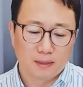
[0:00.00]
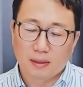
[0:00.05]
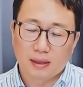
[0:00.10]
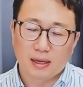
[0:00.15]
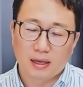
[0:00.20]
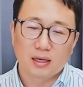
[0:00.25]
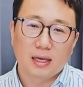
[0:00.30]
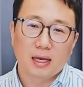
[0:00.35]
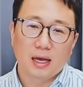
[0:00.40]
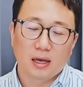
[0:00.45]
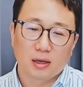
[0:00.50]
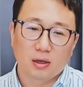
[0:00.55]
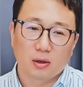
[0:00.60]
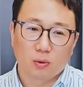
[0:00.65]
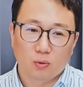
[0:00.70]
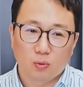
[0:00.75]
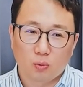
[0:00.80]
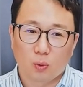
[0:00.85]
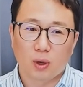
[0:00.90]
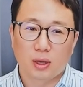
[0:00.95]
In the
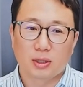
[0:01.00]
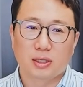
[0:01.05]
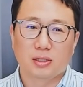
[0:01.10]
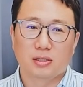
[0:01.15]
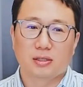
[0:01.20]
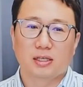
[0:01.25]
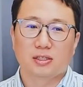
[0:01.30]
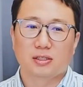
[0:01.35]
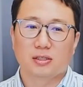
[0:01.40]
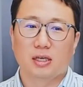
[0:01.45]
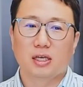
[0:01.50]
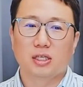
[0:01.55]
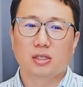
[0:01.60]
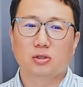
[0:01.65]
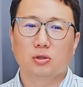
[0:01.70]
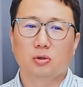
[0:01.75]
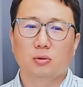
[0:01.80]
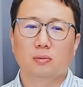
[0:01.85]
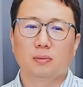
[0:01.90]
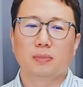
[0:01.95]
end, what does this lead
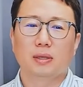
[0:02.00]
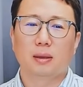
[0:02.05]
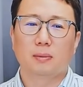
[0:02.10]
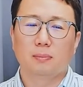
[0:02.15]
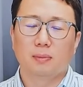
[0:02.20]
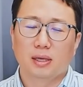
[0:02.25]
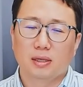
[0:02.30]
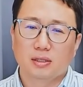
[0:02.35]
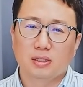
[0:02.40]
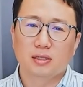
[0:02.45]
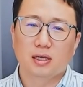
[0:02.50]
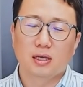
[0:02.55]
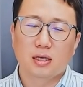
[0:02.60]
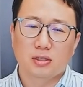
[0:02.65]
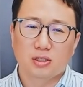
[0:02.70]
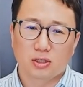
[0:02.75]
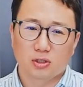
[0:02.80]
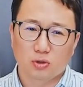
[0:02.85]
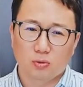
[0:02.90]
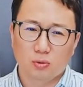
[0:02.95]
to? It means that a
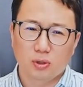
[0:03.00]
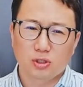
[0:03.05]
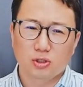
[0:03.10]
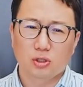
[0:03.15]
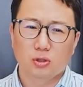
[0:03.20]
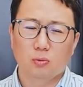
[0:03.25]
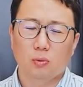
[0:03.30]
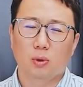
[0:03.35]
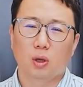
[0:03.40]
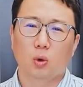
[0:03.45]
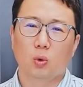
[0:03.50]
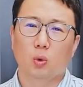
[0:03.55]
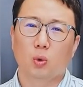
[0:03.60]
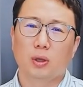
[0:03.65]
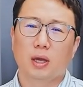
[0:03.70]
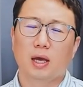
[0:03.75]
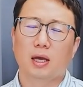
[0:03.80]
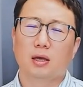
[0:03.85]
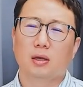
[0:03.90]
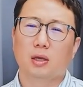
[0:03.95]
situation where
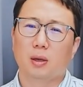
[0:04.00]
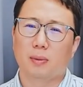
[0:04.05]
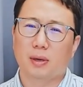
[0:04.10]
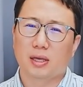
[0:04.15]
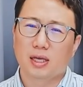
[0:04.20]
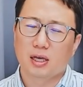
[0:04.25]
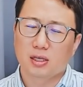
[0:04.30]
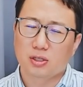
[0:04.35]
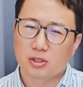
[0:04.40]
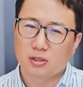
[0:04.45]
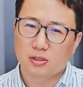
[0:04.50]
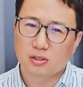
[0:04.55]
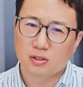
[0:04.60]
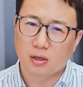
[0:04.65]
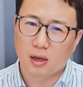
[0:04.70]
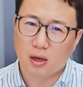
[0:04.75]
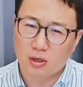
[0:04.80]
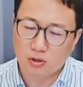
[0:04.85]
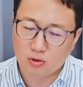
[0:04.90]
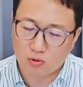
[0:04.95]
all economic agents
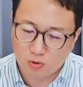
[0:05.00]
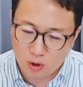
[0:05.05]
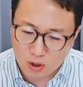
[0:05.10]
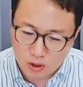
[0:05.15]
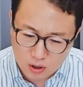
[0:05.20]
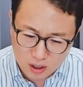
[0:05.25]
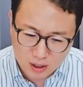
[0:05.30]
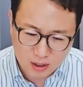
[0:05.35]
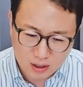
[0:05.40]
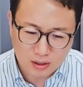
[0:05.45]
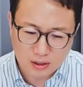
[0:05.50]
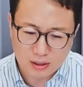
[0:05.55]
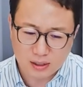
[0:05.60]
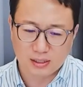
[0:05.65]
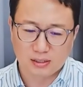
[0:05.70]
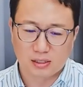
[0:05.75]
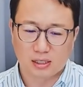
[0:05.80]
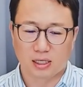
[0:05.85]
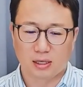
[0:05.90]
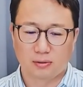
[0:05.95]
are struggling
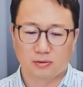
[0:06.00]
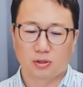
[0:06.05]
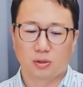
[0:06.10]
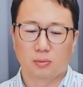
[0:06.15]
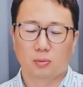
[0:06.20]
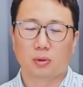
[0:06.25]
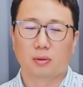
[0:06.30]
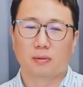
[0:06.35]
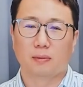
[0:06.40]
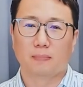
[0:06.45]
is inevitable.